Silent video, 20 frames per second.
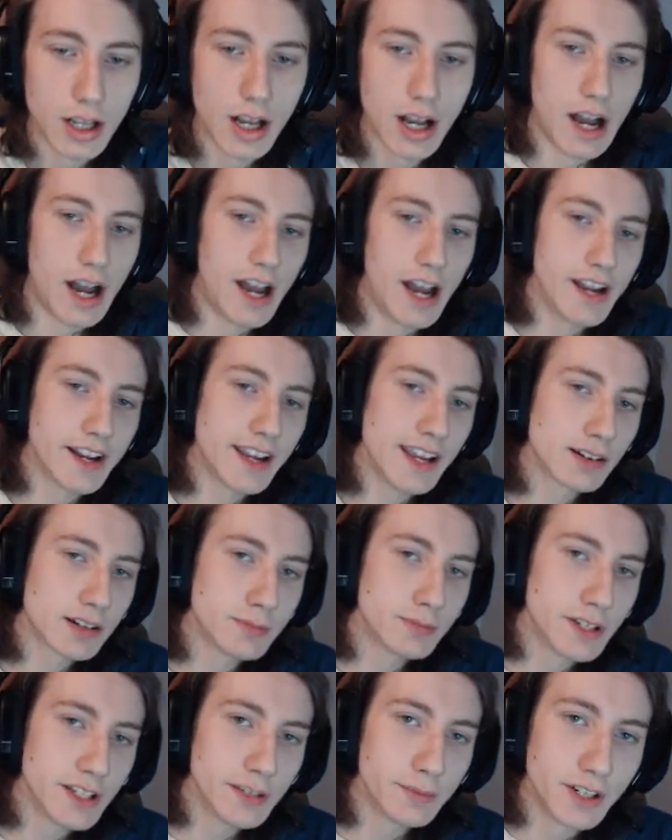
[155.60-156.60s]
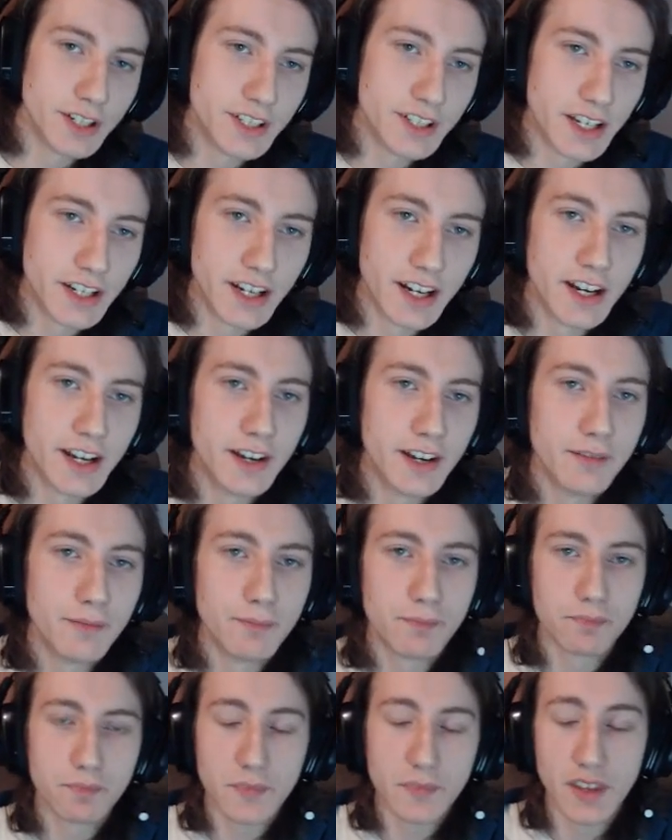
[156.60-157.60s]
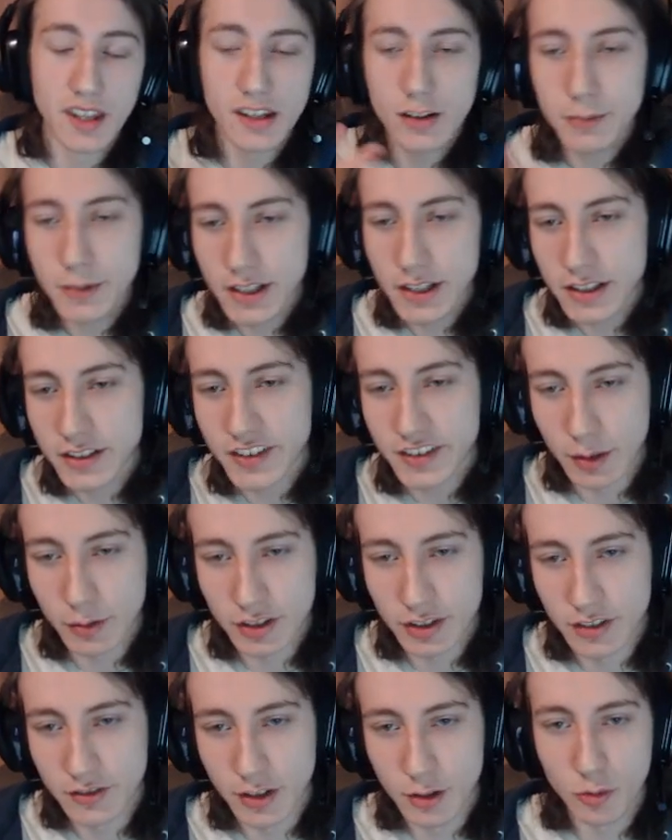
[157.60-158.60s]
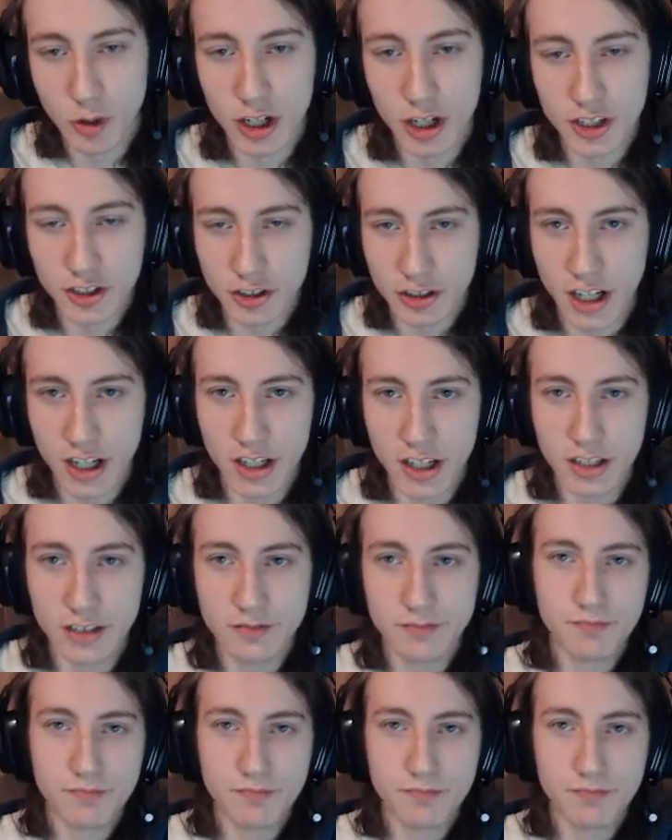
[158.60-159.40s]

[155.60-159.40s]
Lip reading: I can't recommend you play Deadeye. It'll be in the description if you want to try it.